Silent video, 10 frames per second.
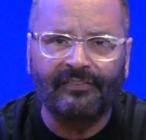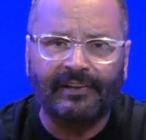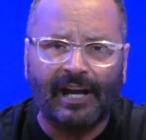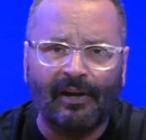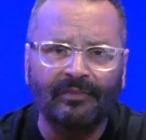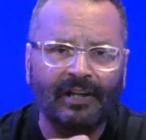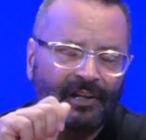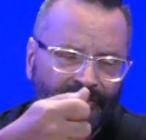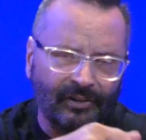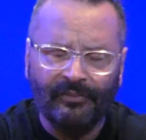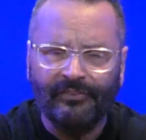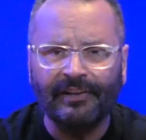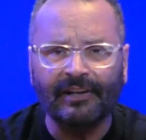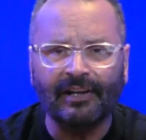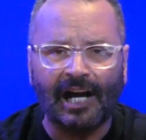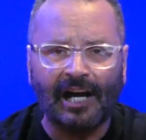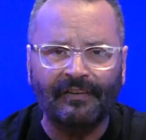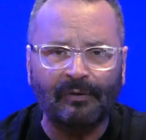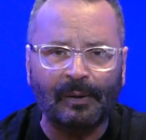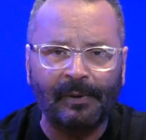down, tunes in to
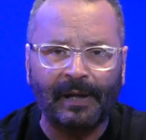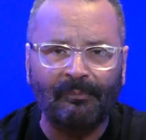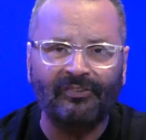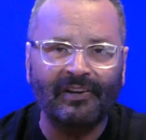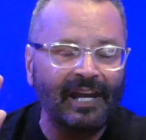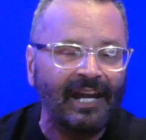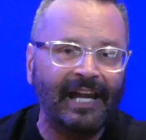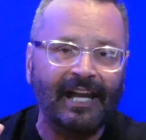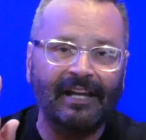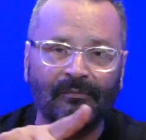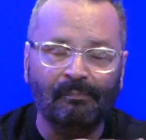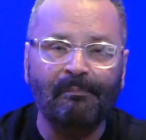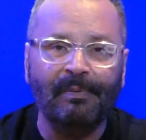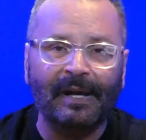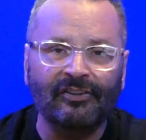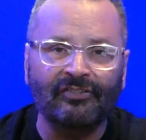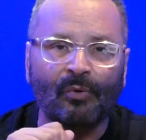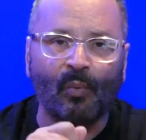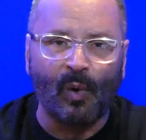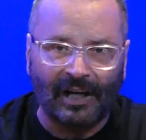Coffee with Pips, and binge
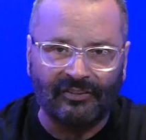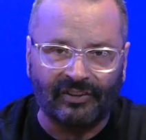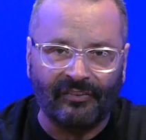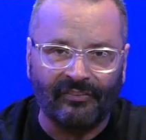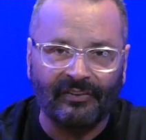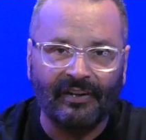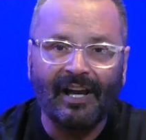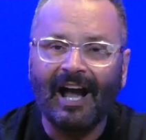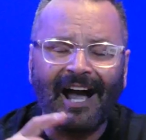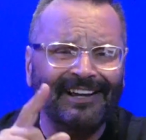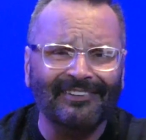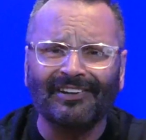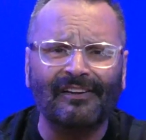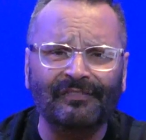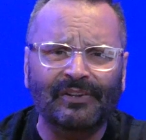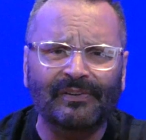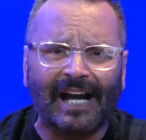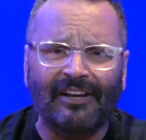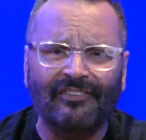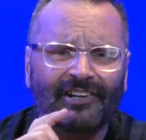watches. I love you
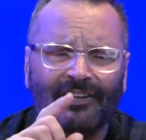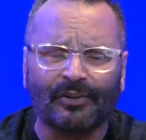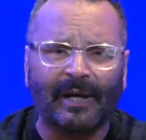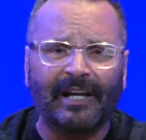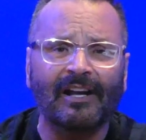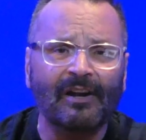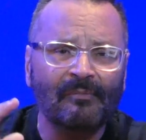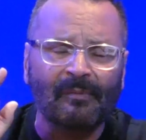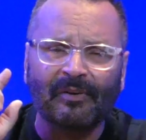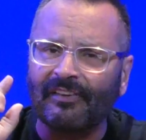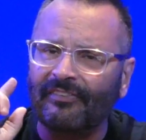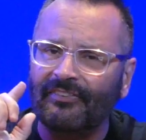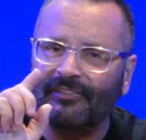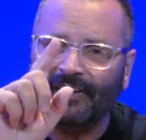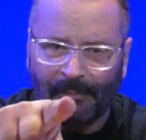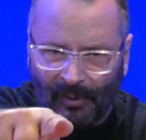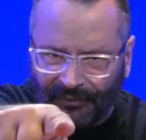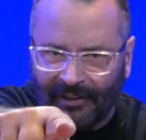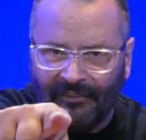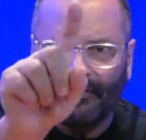guys. You're great. Remember, the
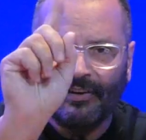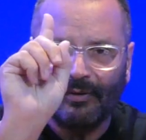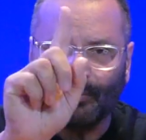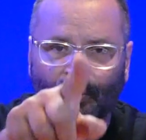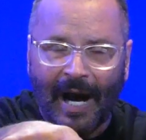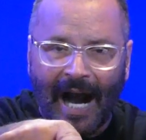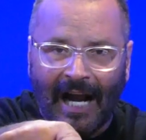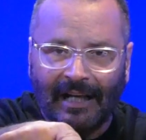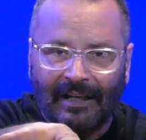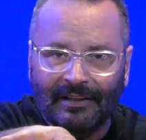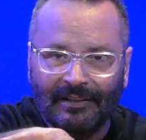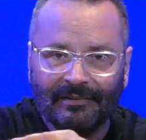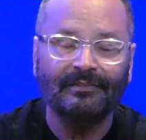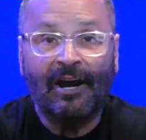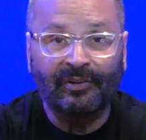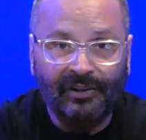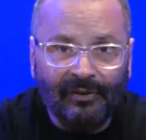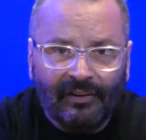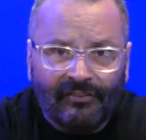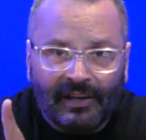Stapletons rock. Now, you
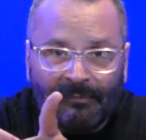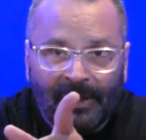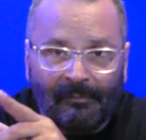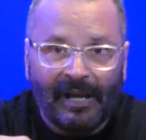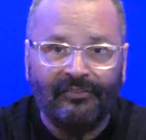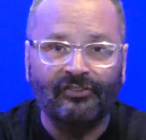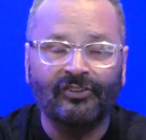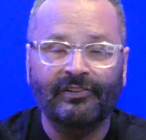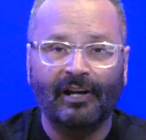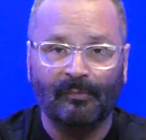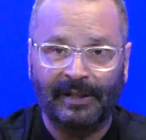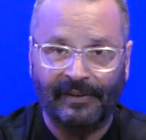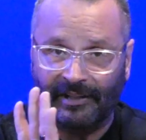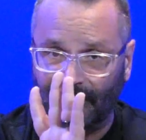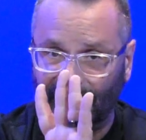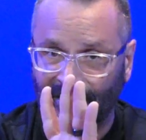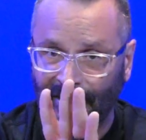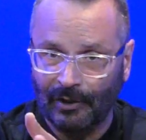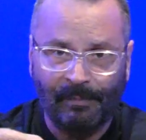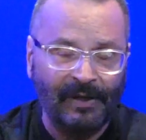can send me a message and tell me that
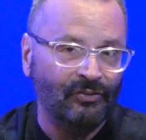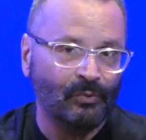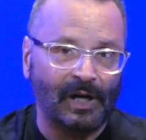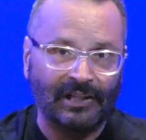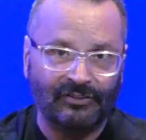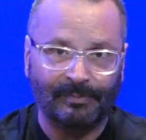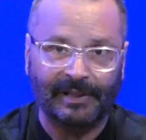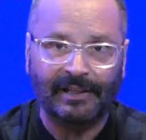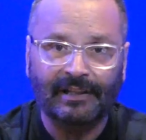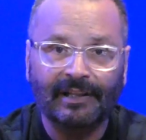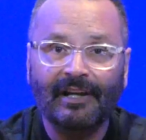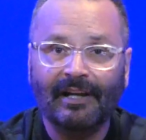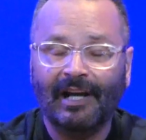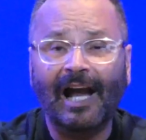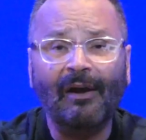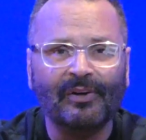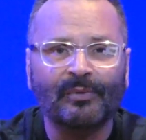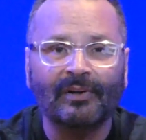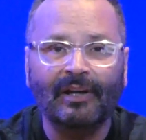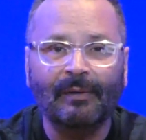you binge watch me. I would
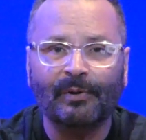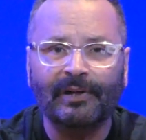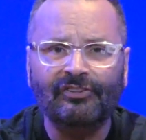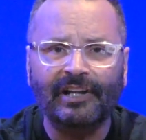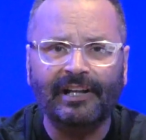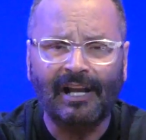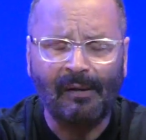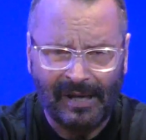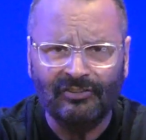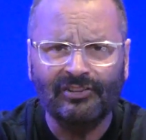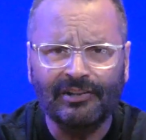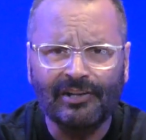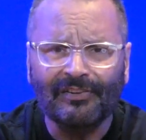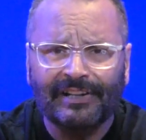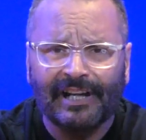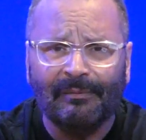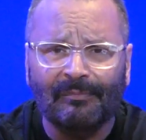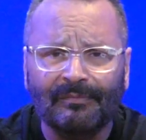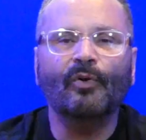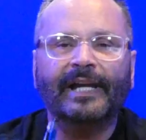really appreciate it, and I'll mention your name.
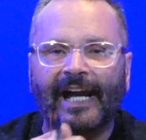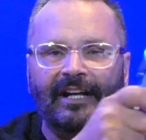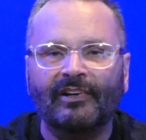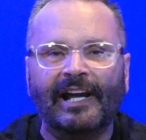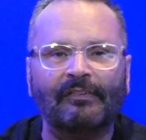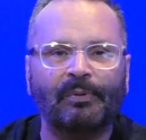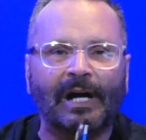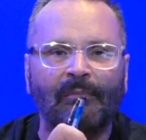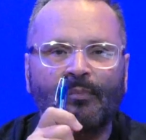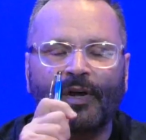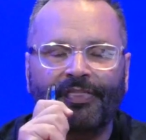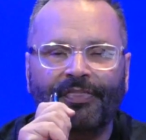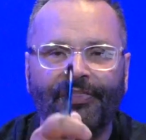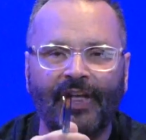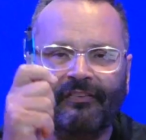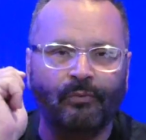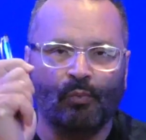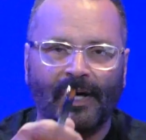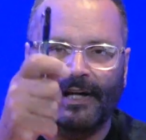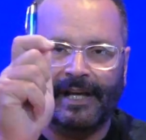Okay, I don't have a problem with this
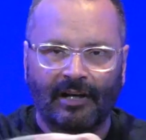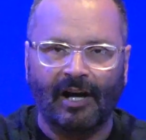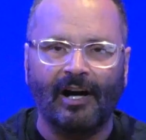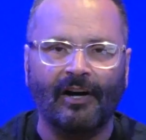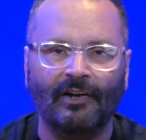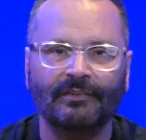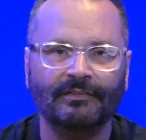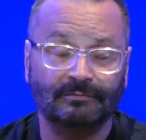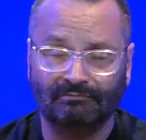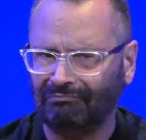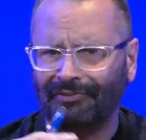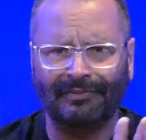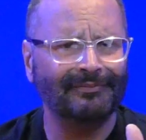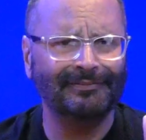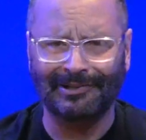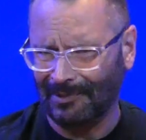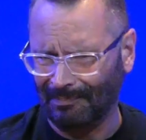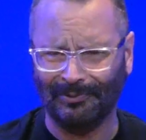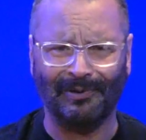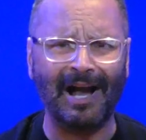one at all. Pfft, no
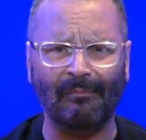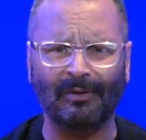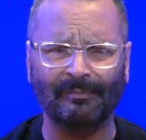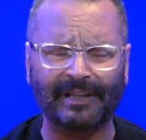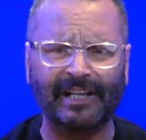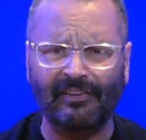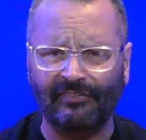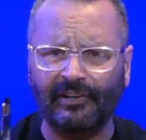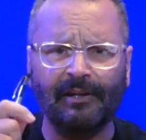problem. Easy